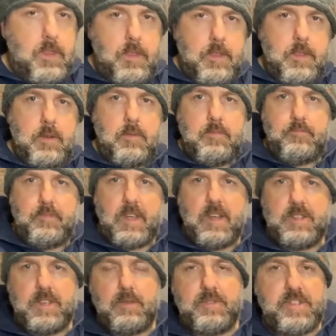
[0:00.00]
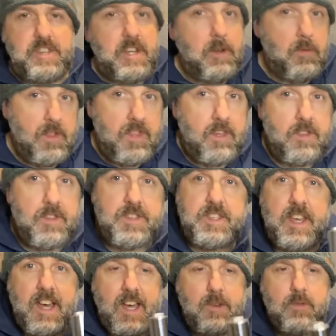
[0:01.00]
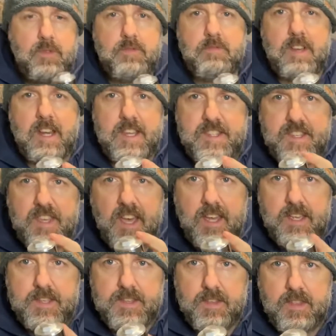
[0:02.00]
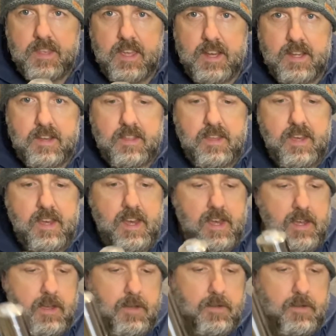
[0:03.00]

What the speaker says: that because it was new on the other side, it was really tight on the end of there.